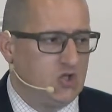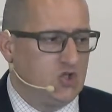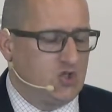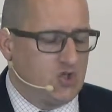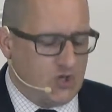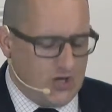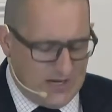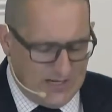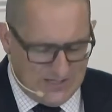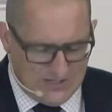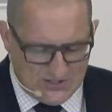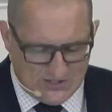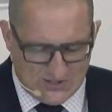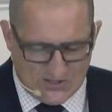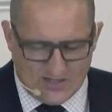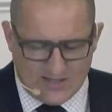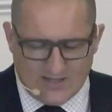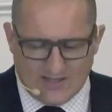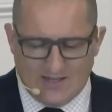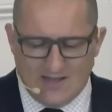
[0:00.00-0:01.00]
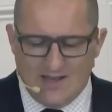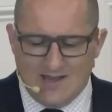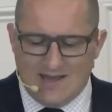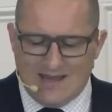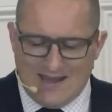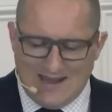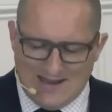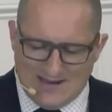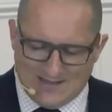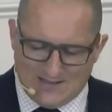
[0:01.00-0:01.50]
Chastening
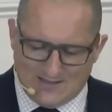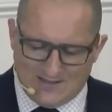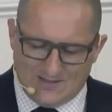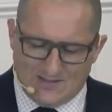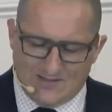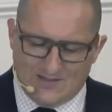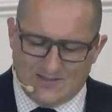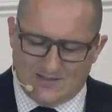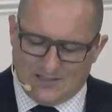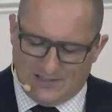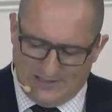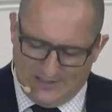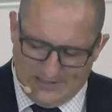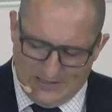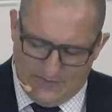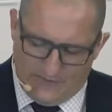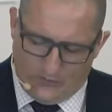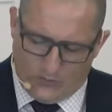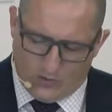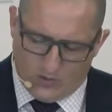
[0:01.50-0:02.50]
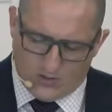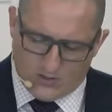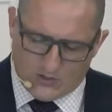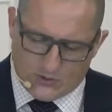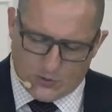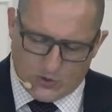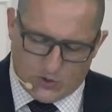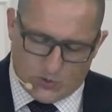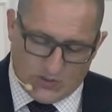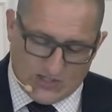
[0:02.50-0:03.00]
and
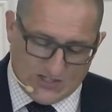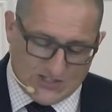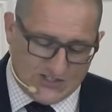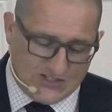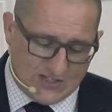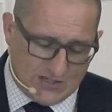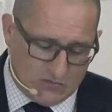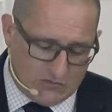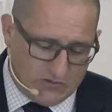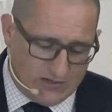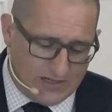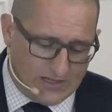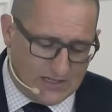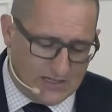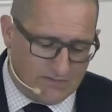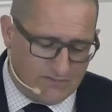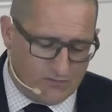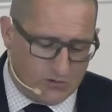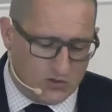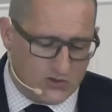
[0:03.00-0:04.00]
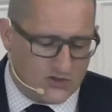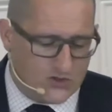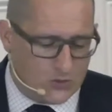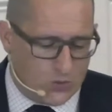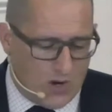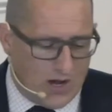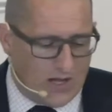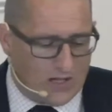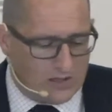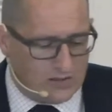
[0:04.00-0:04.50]
deliverance, which we see really in verse
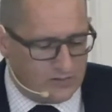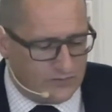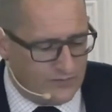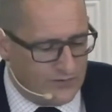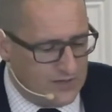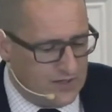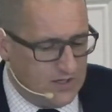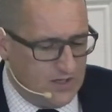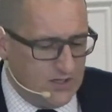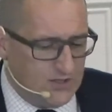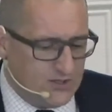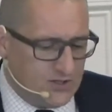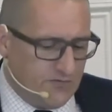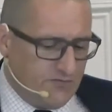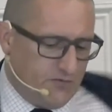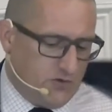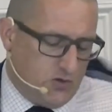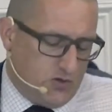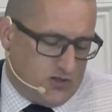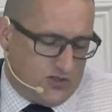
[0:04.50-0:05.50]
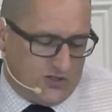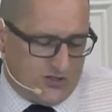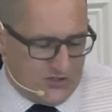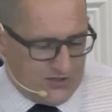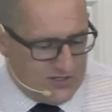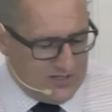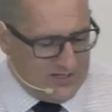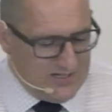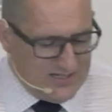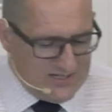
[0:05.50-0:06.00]
12 to
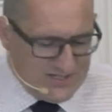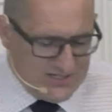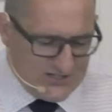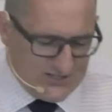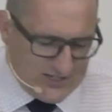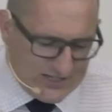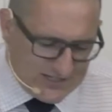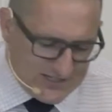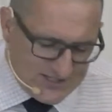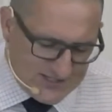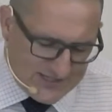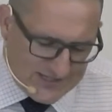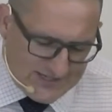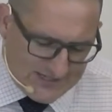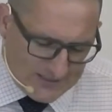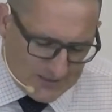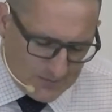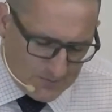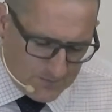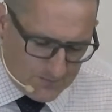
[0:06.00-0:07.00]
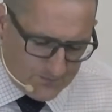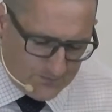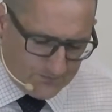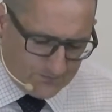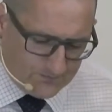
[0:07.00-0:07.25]
verse 16.